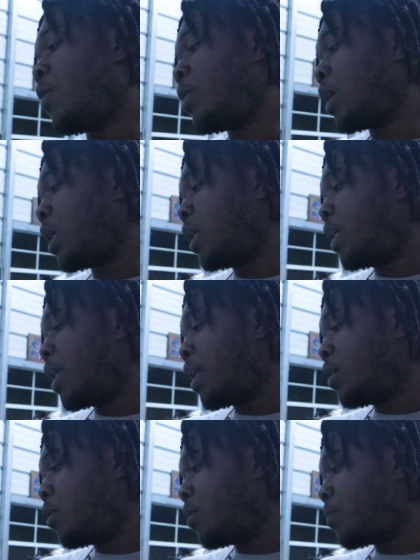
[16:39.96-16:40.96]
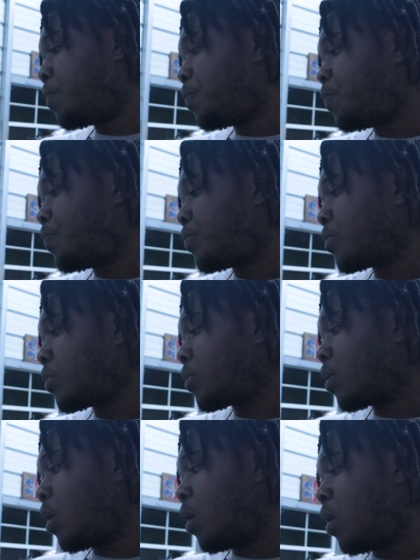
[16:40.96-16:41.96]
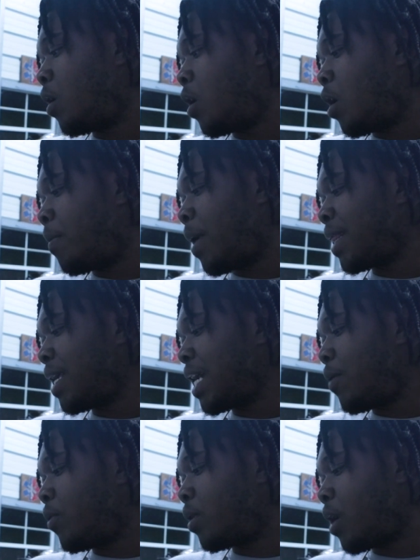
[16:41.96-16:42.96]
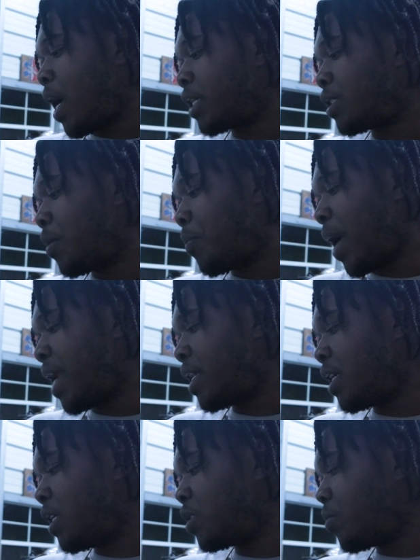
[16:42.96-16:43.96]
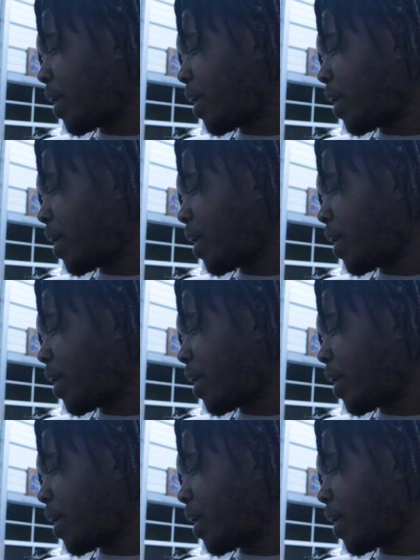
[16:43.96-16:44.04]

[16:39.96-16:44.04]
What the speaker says: I want to clean that up. I think I want to actually paint the engine